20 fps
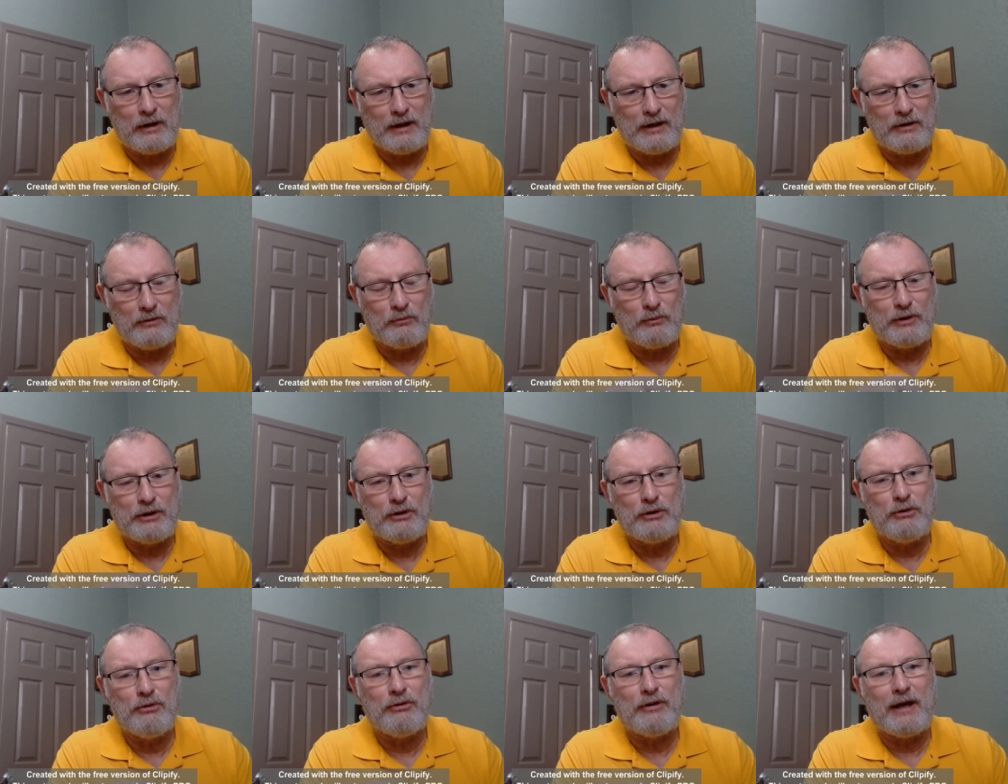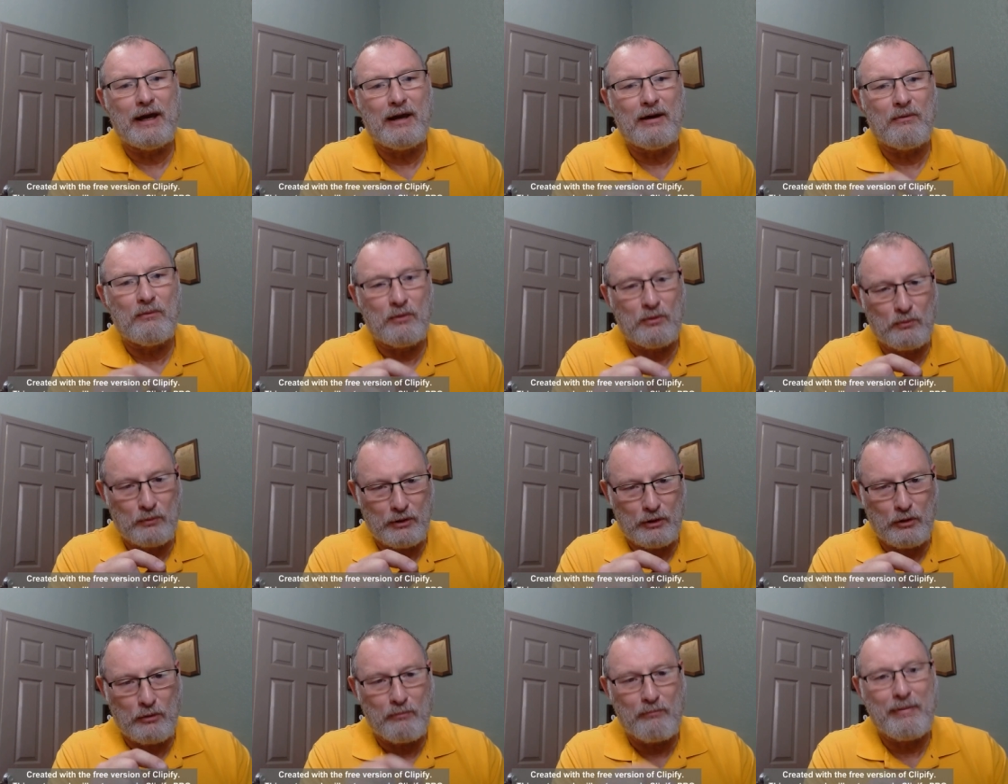And we do that when we
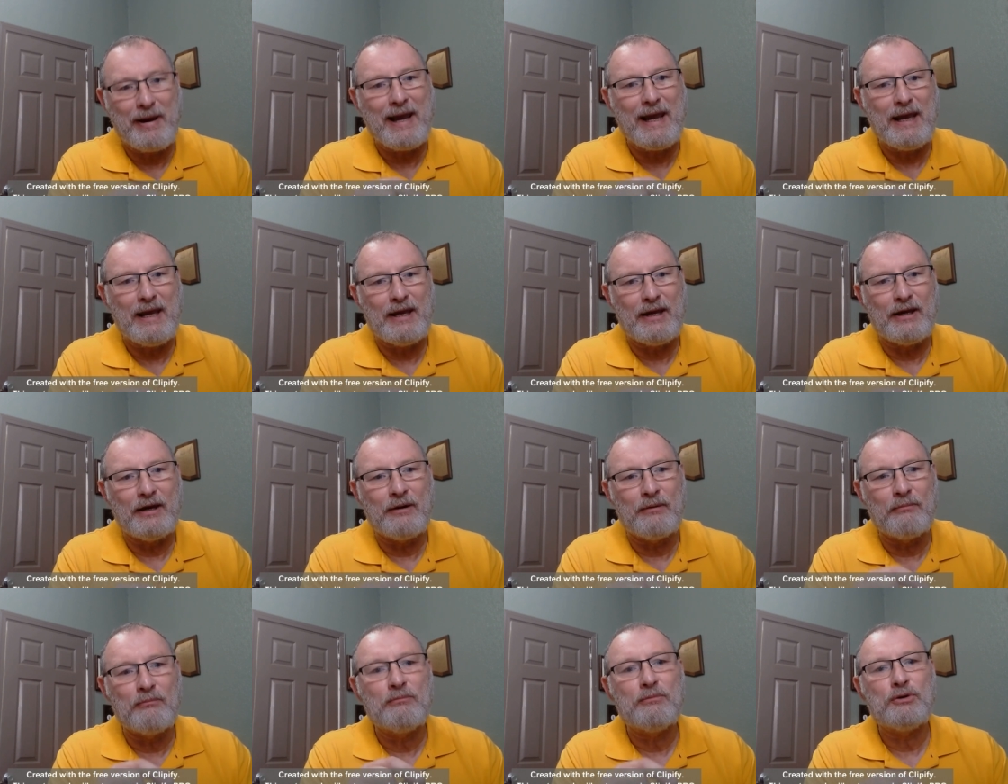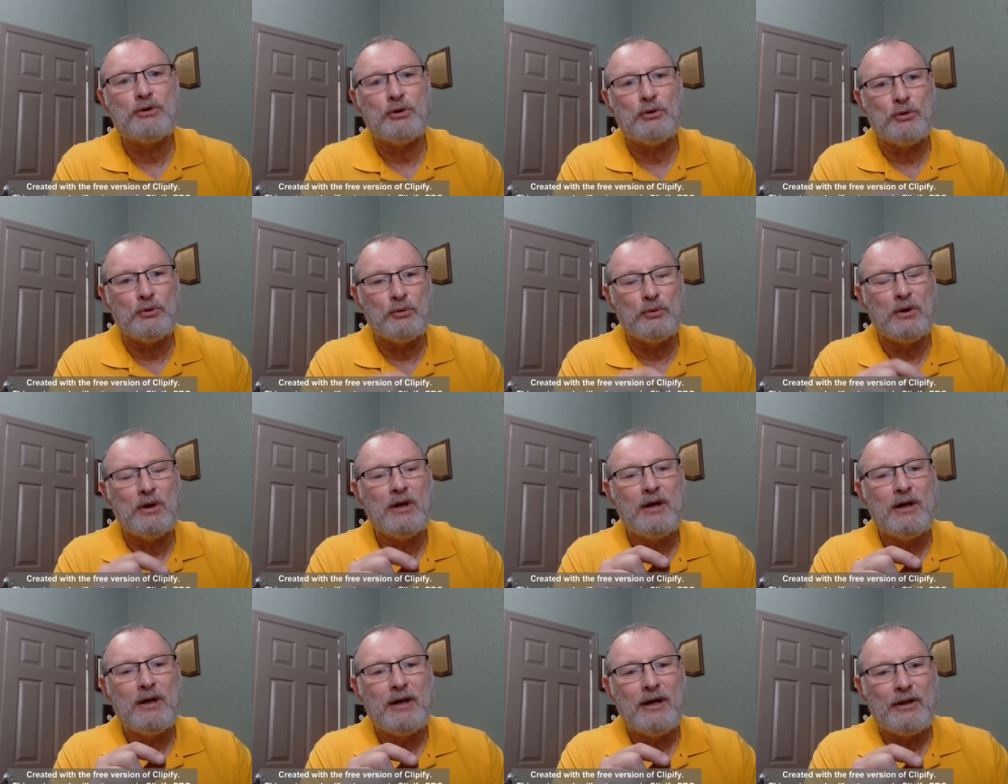obey Him to
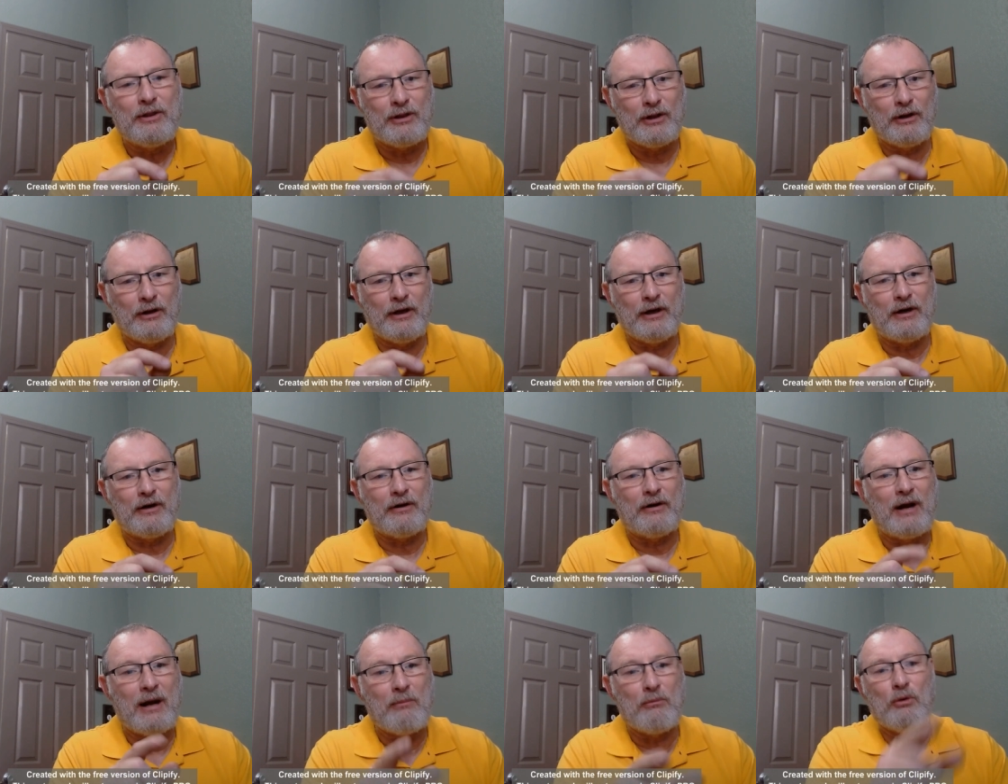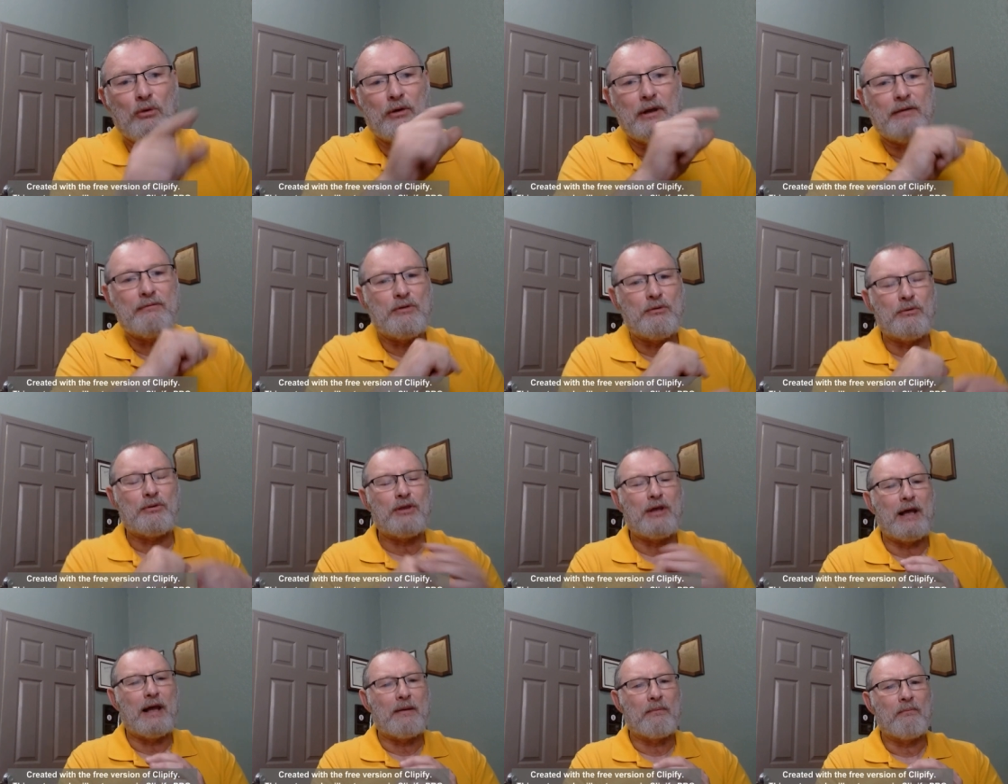the letter. I'm going to leave you with
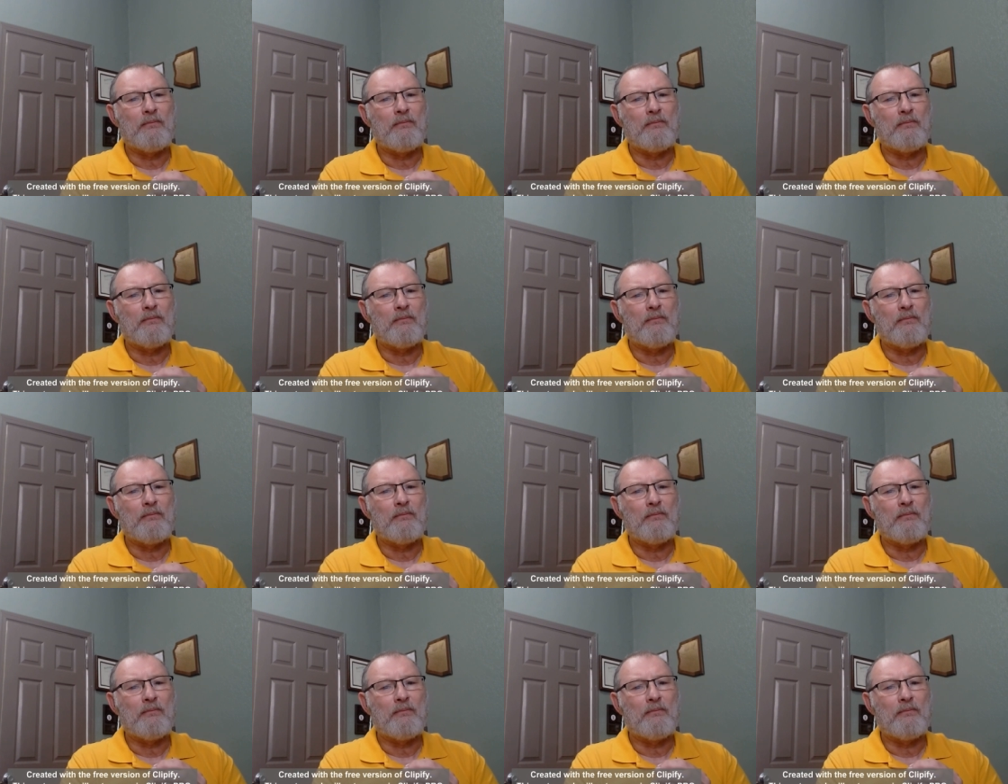that.